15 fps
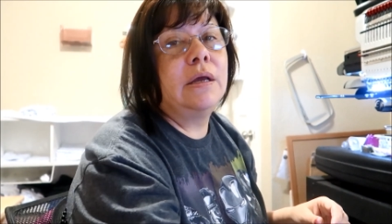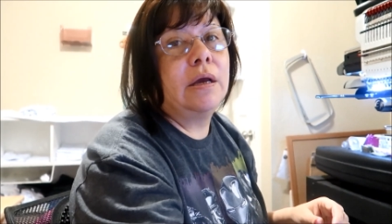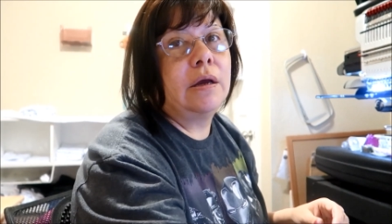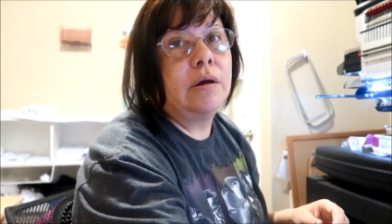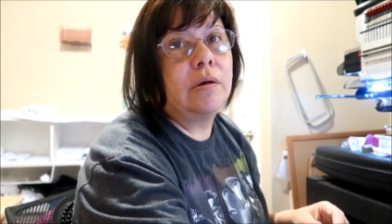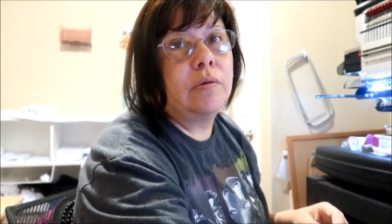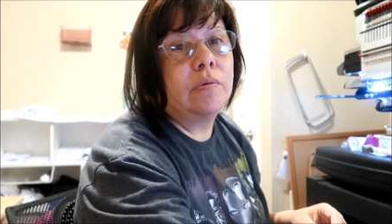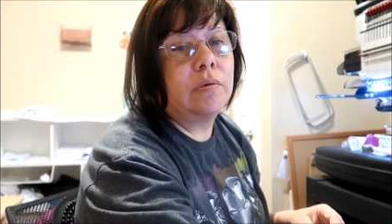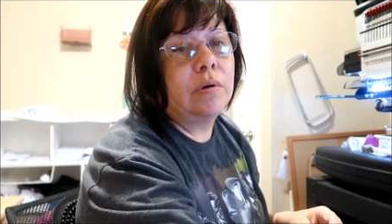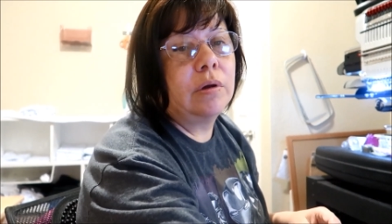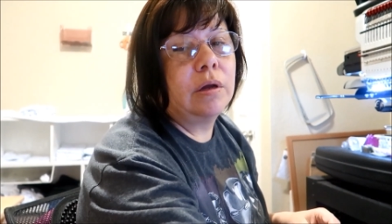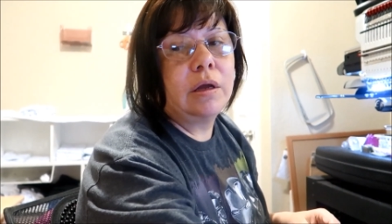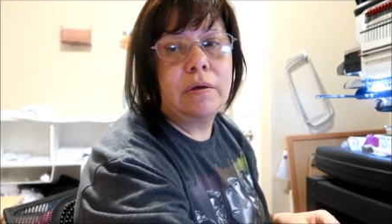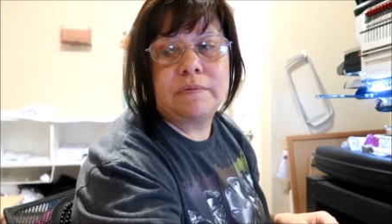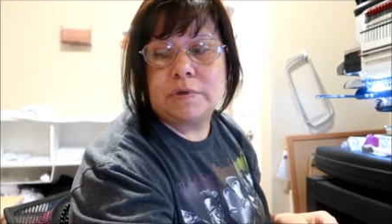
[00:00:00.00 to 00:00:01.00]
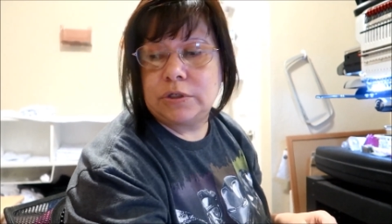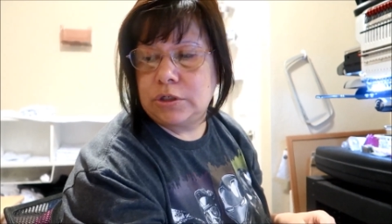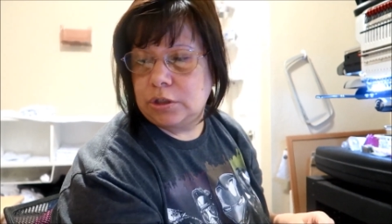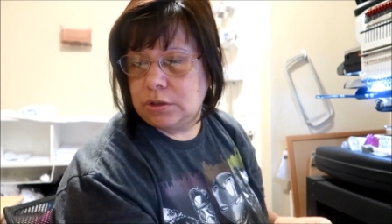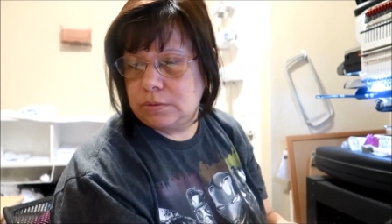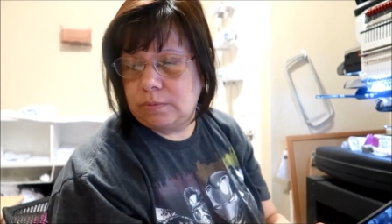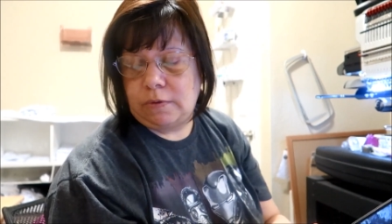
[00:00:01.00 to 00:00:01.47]
now, I have to
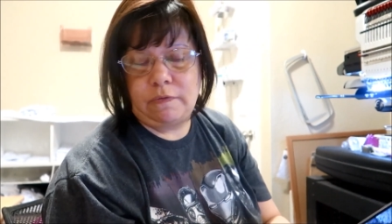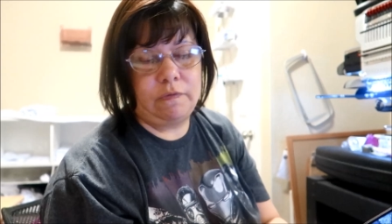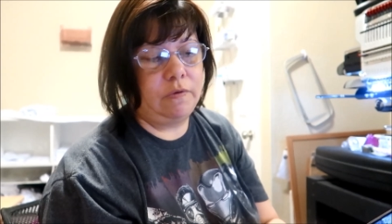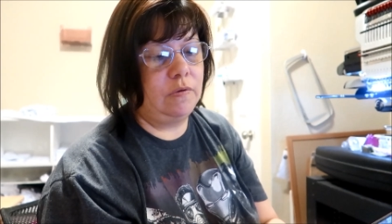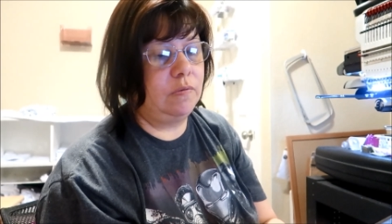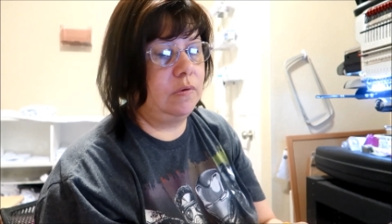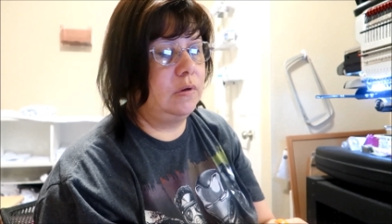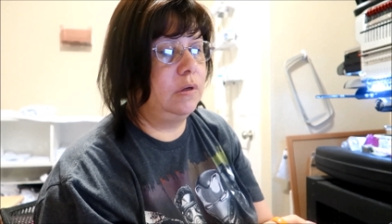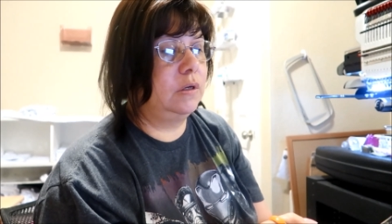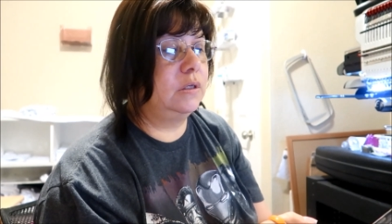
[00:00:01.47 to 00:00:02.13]
charge my phone.